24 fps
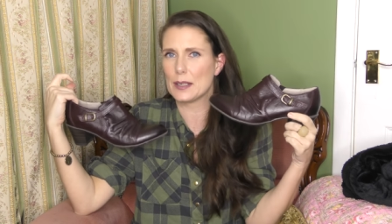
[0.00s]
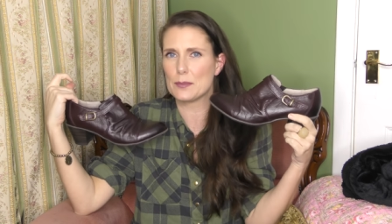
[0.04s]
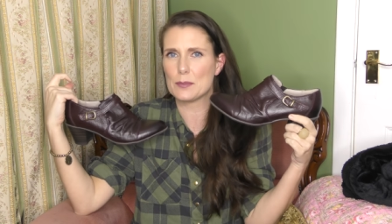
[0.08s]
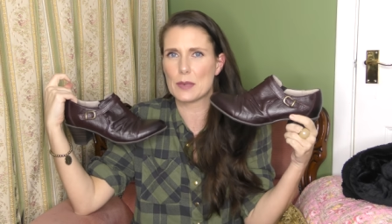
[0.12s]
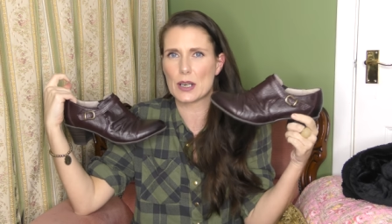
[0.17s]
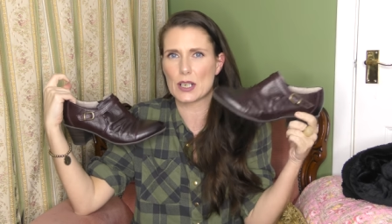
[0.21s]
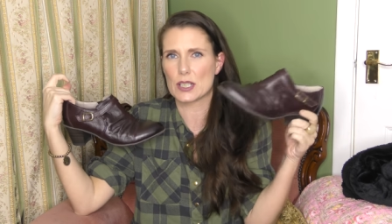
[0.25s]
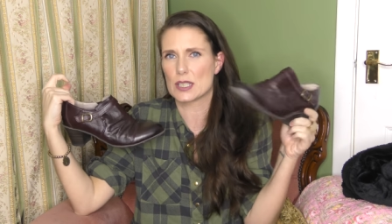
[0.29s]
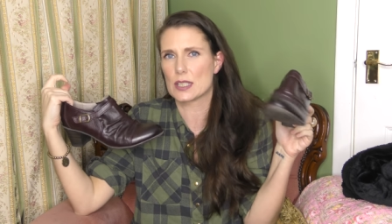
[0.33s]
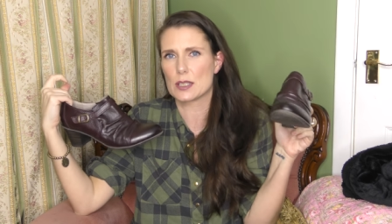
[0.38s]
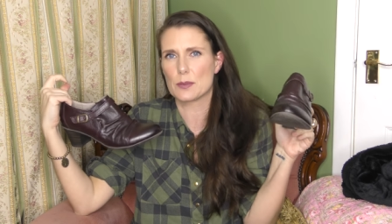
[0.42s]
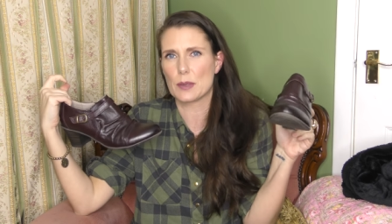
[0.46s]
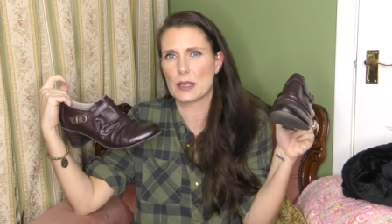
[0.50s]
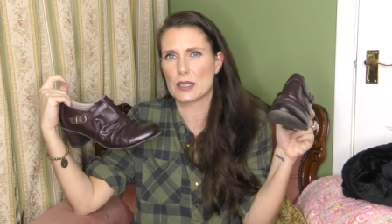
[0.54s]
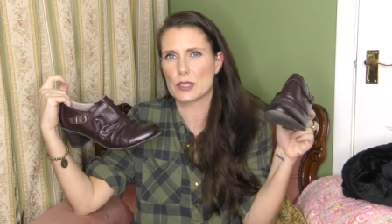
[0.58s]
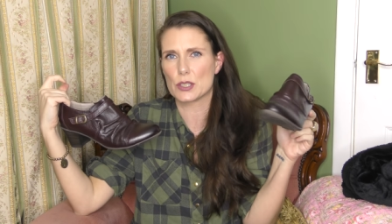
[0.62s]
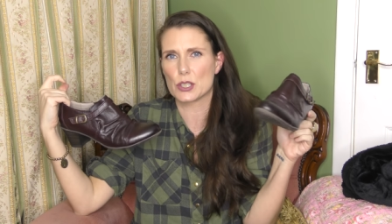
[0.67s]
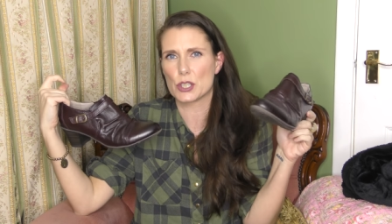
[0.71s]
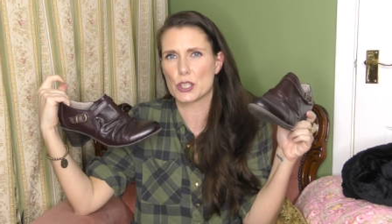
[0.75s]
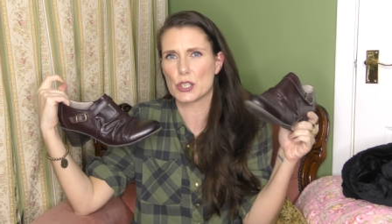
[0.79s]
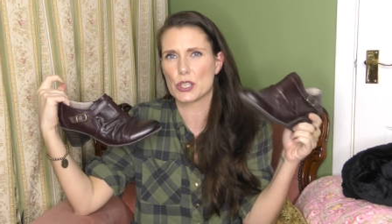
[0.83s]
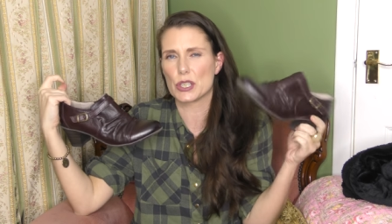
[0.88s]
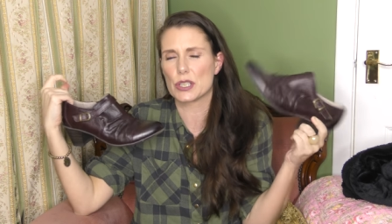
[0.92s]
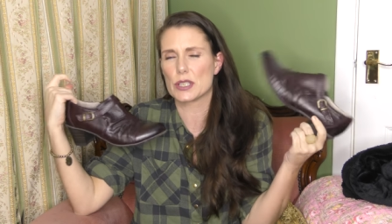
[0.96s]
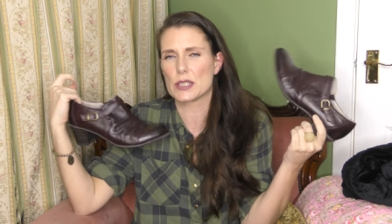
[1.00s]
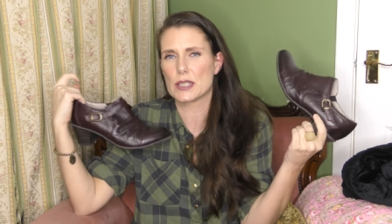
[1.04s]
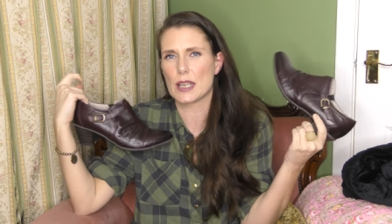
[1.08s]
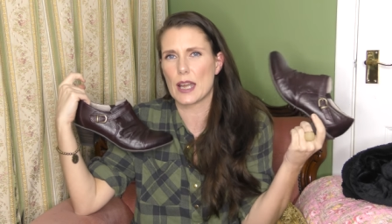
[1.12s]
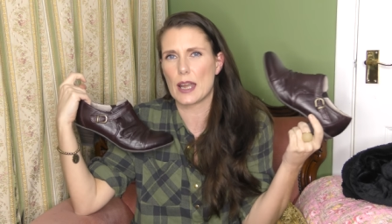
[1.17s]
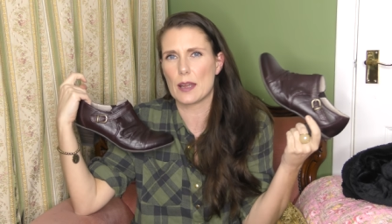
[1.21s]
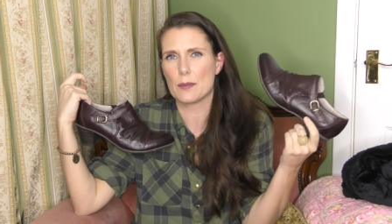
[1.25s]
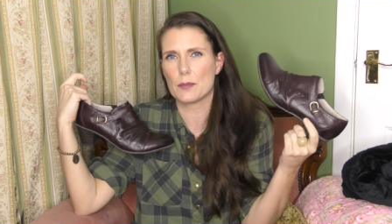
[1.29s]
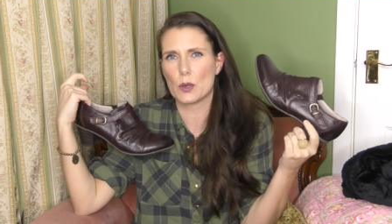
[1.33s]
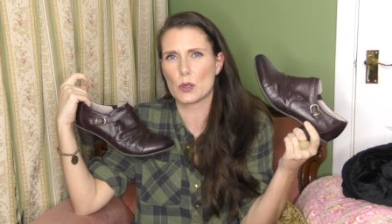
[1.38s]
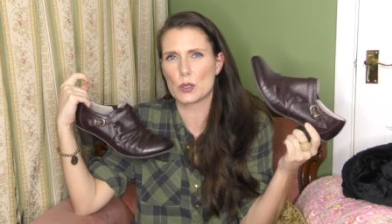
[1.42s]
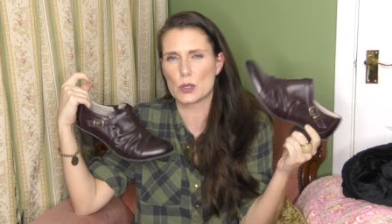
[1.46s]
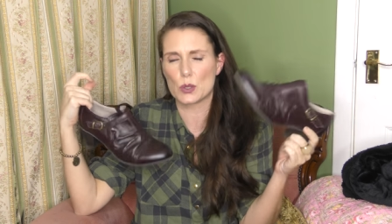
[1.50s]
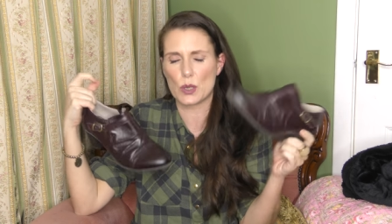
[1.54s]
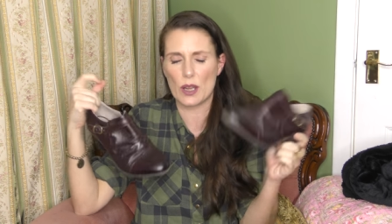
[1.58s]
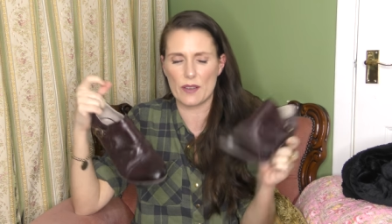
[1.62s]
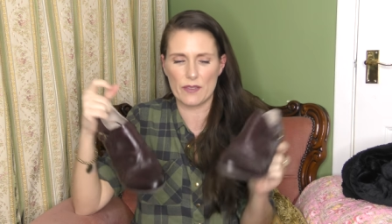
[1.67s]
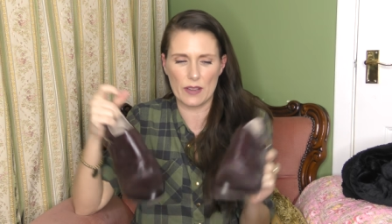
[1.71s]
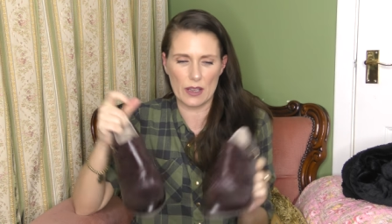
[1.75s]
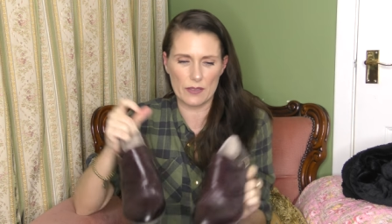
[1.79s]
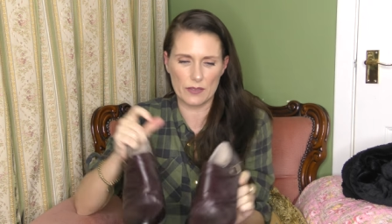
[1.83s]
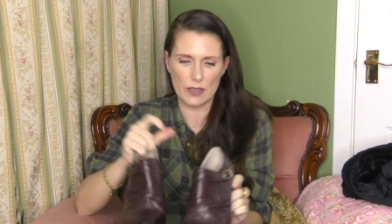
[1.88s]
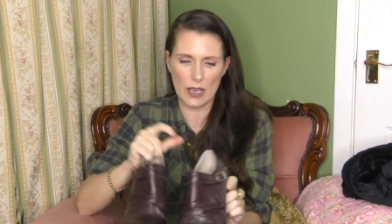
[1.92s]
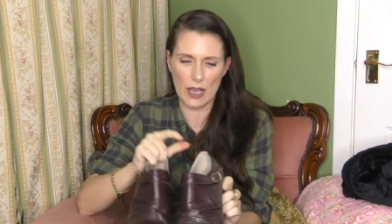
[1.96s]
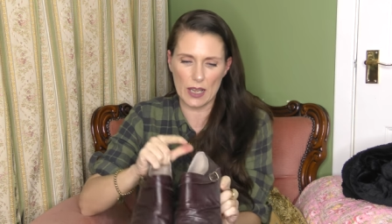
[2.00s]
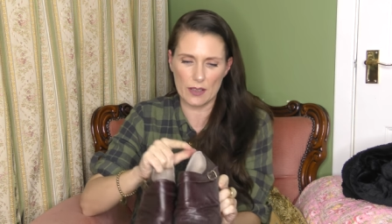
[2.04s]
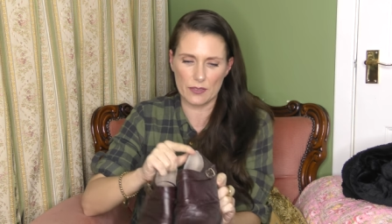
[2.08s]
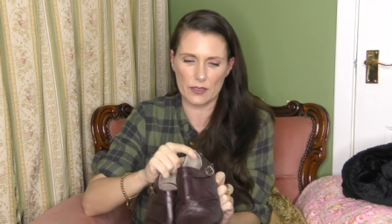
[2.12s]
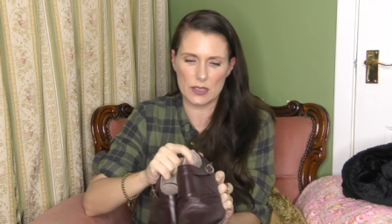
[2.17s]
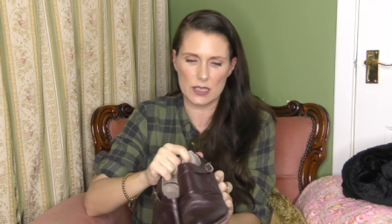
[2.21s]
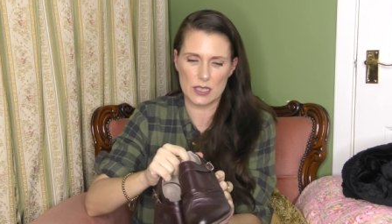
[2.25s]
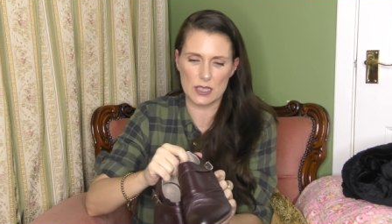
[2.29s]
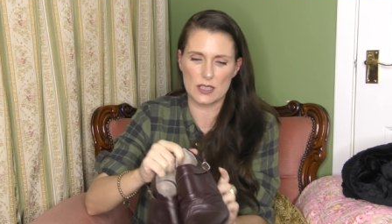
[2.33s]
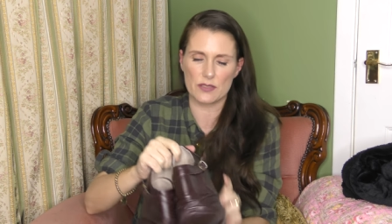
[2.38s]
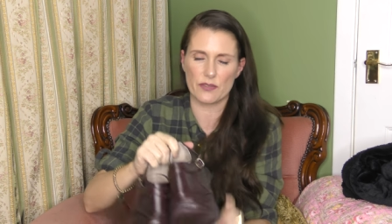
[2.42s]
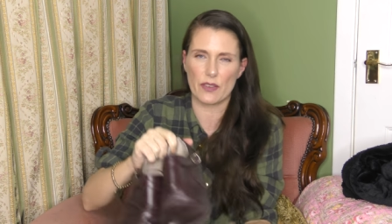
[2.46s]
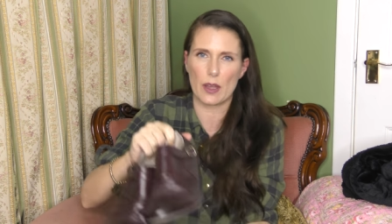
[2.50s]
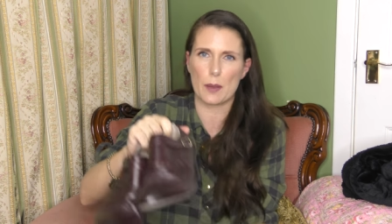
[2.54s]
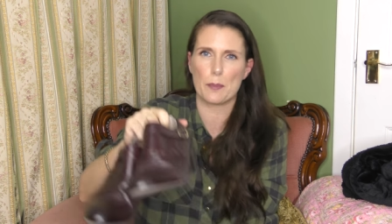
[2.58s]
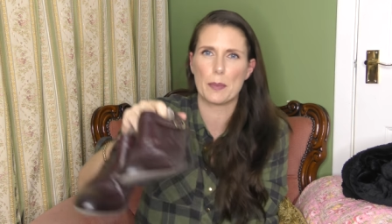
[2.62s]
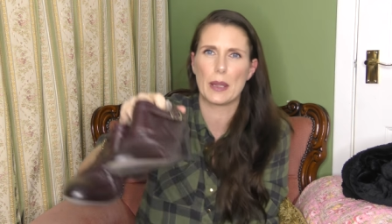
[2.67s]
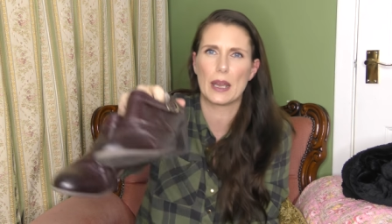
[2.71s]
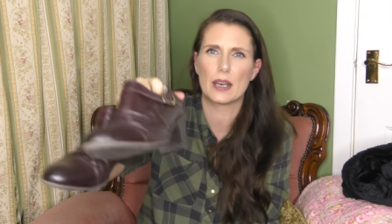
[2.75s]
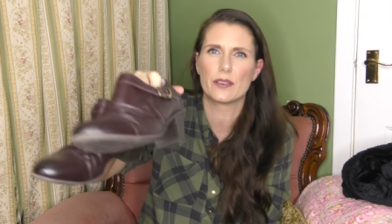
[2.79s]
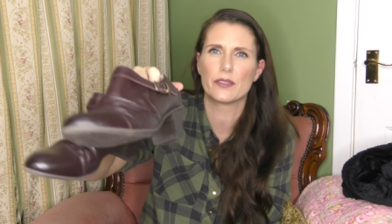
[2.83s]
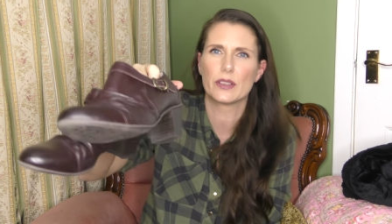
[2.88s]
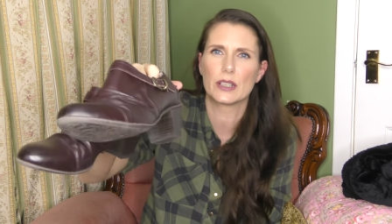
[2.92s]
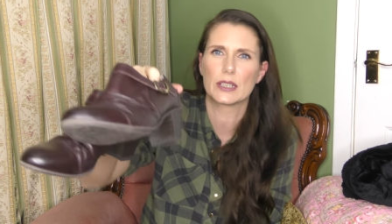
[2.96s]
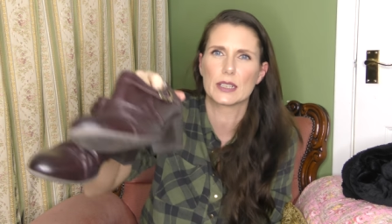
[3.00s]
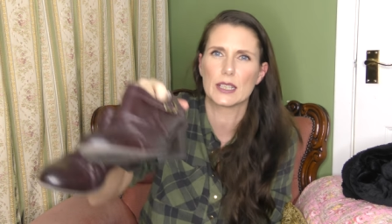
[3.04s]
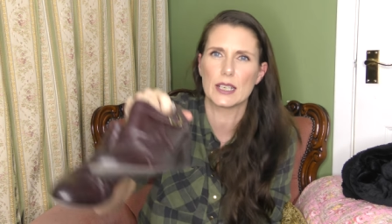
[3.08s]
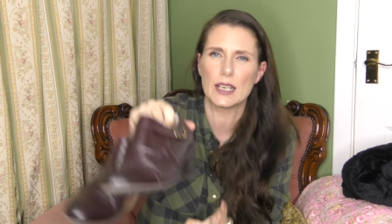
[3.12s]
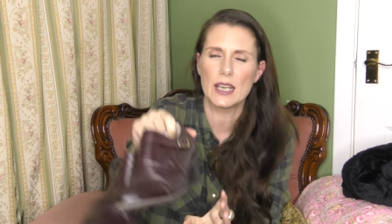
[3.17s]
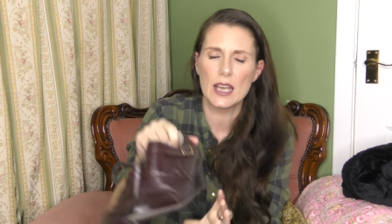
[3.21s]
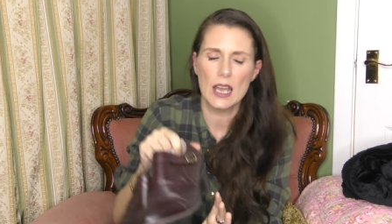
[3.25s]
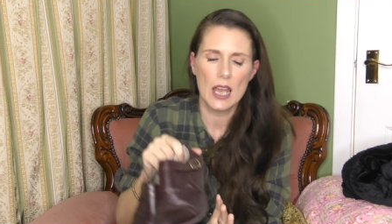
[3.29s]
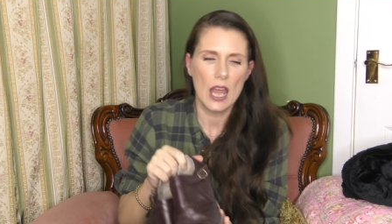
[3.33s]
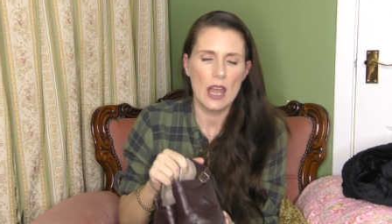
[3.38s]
in Marks and Spencer shoes, I'm also a five and a half because these fit perfectly.